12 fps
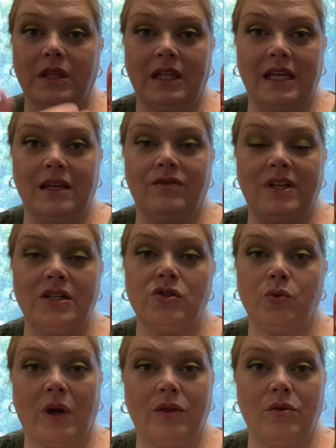the
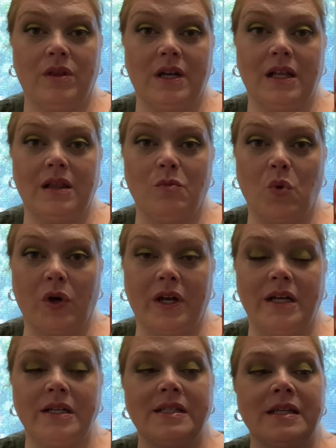evenings rather than in the
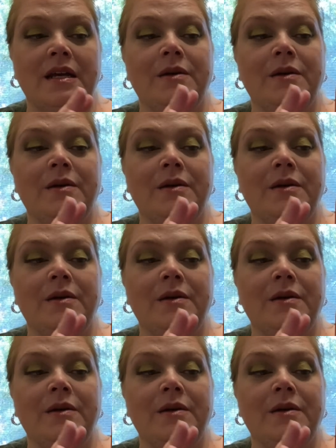mornings,